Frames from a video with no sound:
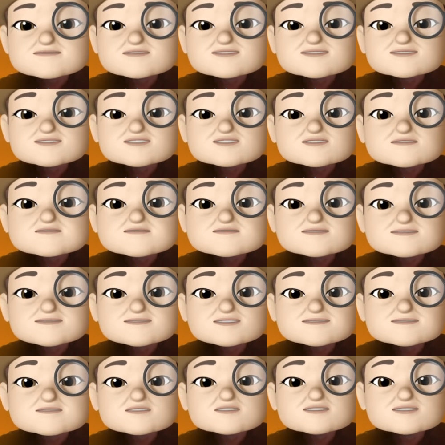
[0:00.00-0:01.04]
survey by
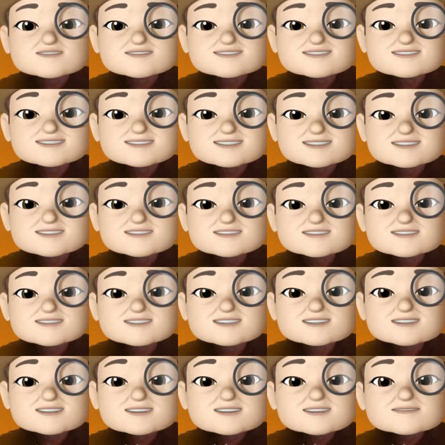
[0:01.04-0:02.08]
Morgan Stanley,
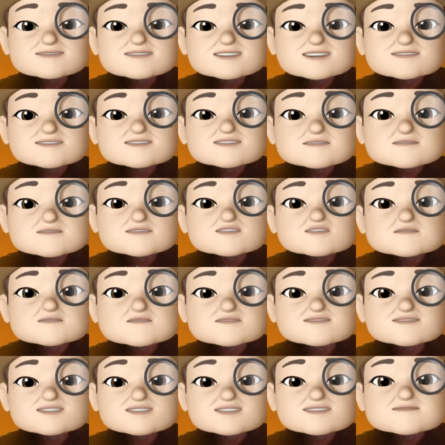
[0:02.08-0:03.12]

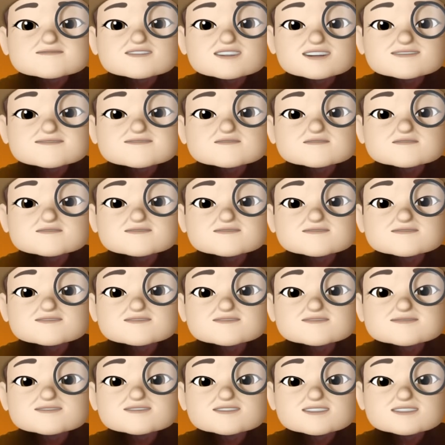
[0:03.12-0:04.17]
92% of iPhone
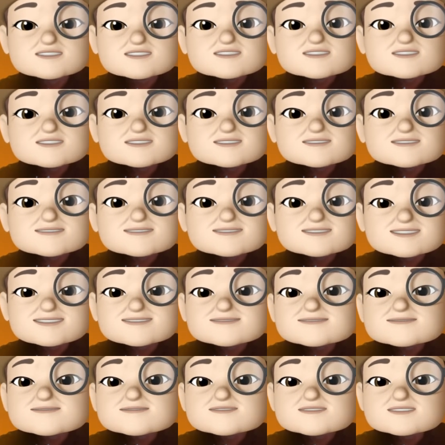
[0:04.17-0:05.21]
users
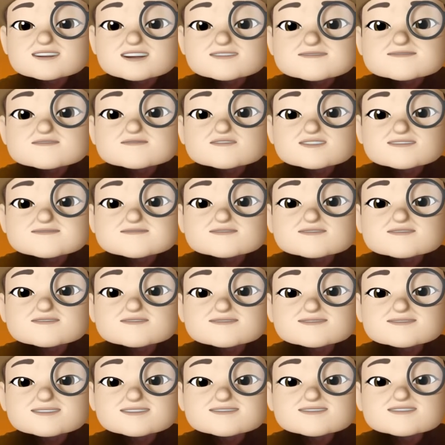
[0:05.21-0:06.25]
intending to upgrade within
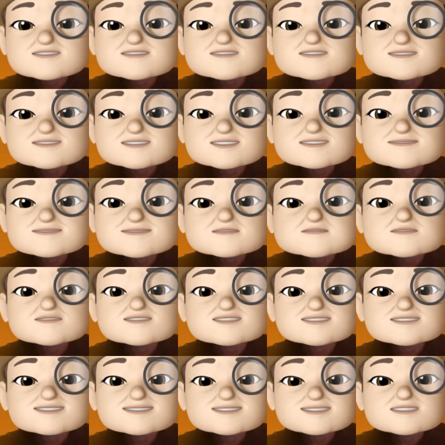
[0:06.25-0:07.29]
the next year indicate they would
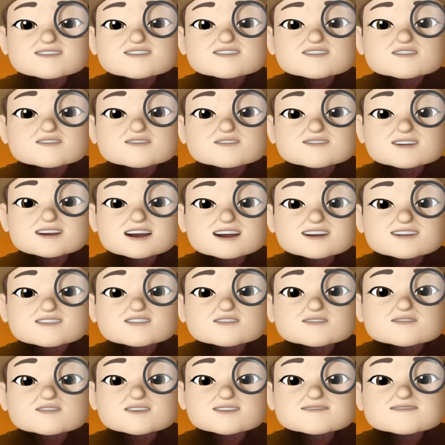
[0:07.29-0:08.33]
stick to an
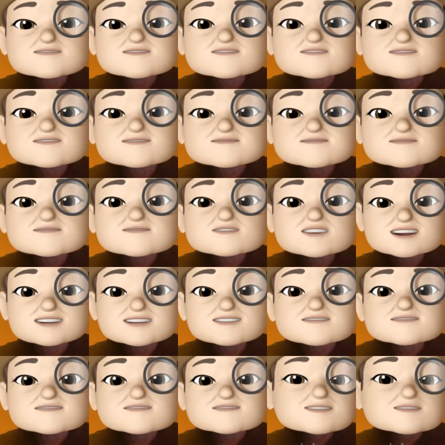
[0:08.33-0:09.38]
iOS
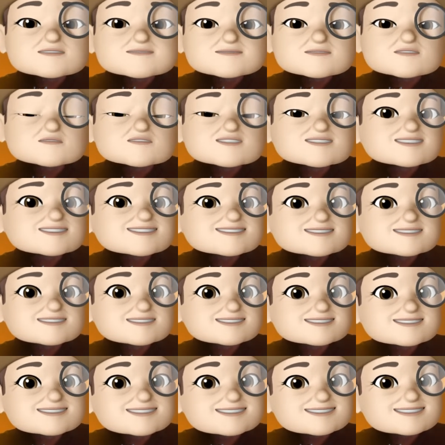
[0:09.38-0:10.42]
device. But wait a second,
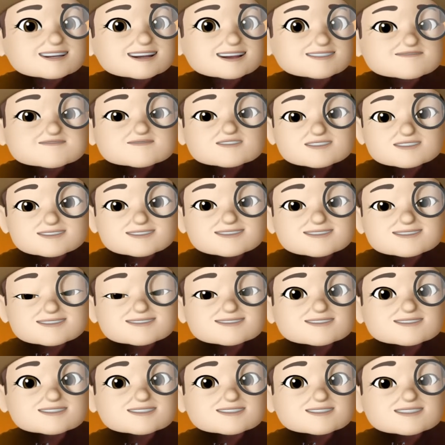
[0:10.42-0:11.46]
this evidence
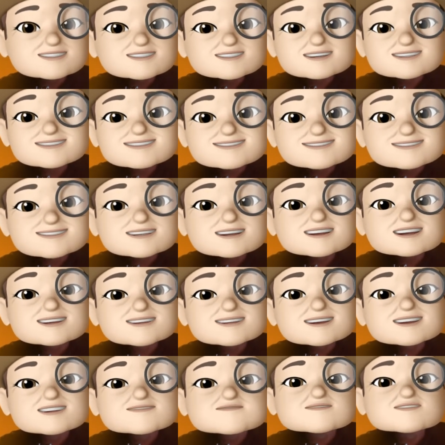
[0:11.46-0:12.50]
is not
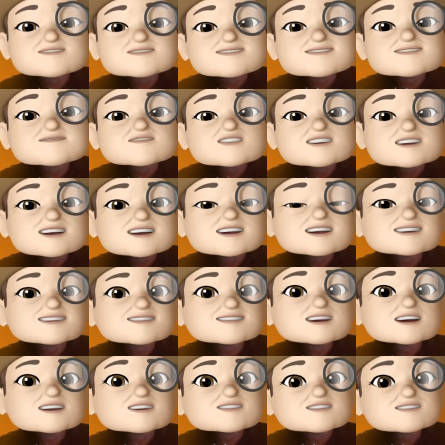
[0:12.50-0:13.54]
evidence of high
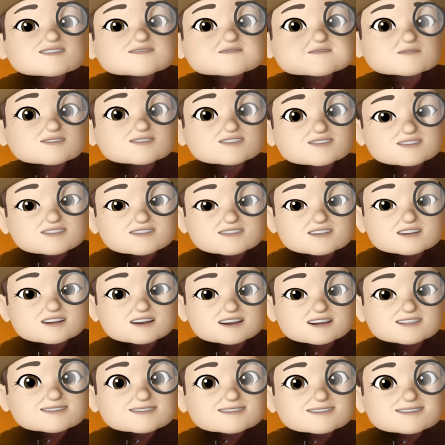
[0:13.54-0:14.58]
switching
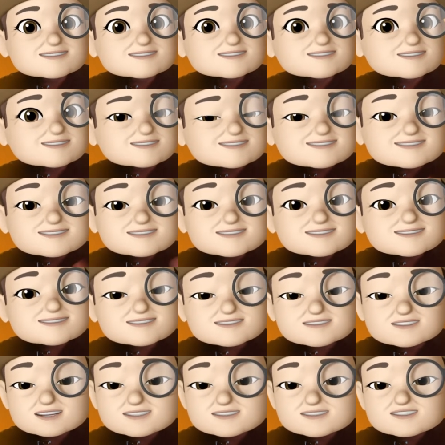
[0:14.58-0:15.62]
costs. See, this
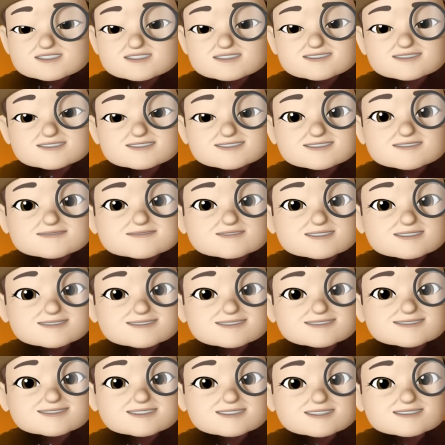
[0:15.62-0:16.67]
logic doesn't make
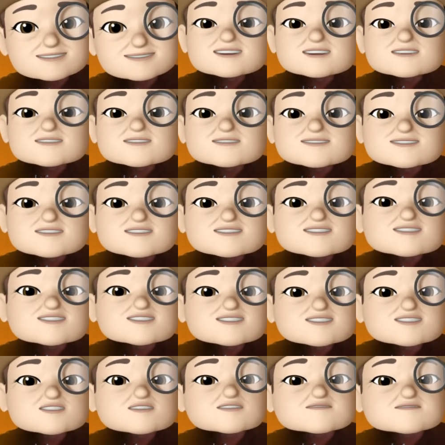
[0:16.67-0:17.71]
sense. There's a
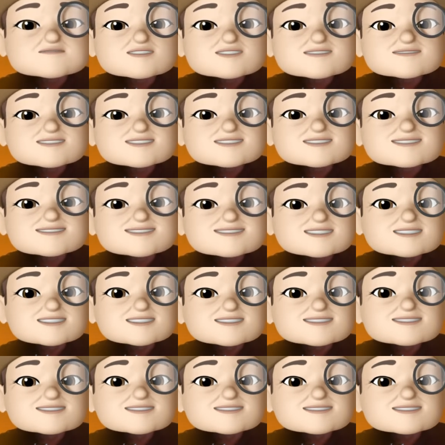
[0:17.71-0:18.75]
survey that
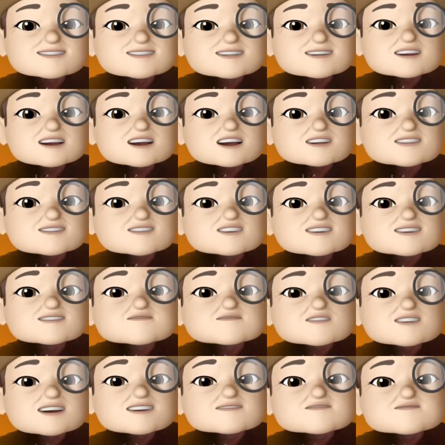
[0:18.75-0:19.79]
says a lot of
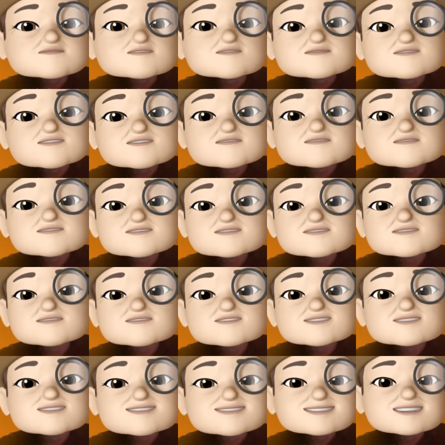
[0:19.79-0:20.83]
iPhone users
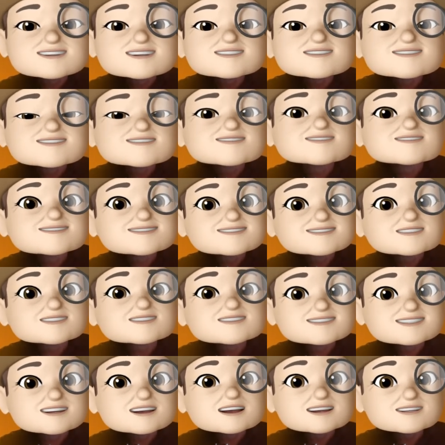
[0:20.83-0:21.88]
intend to stick
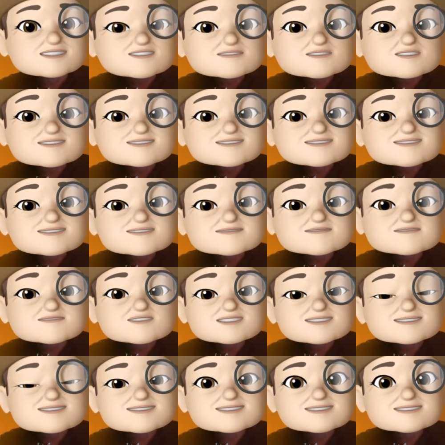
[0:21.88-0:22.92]
to iOS
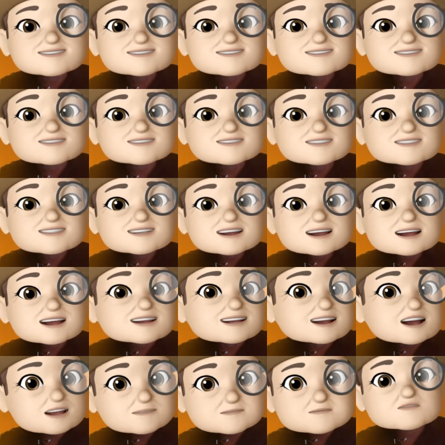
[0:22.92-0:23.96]
devices and
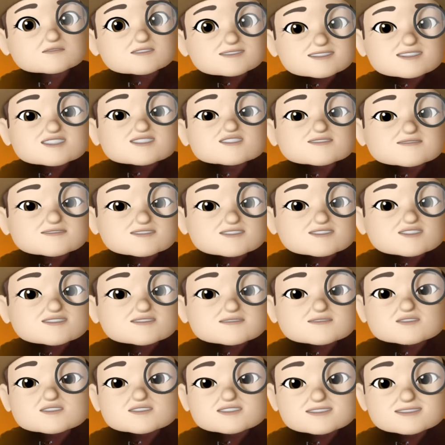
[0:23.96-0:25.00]
upgrade to a new
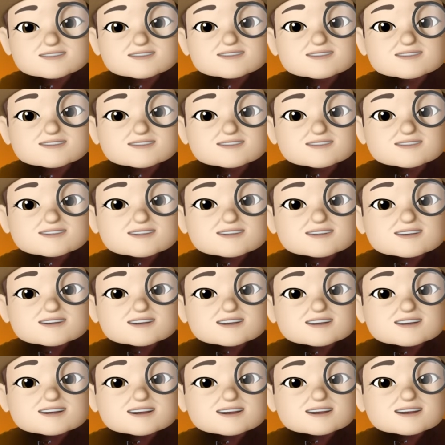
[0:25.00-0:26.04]
one,
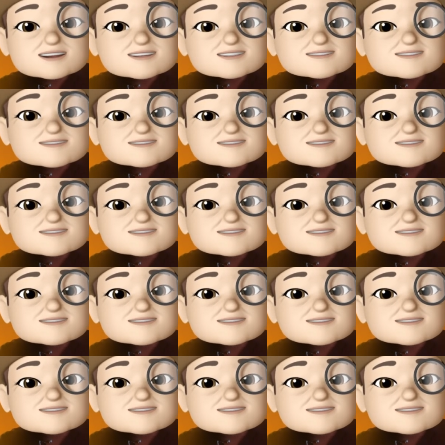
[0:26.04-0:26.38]
and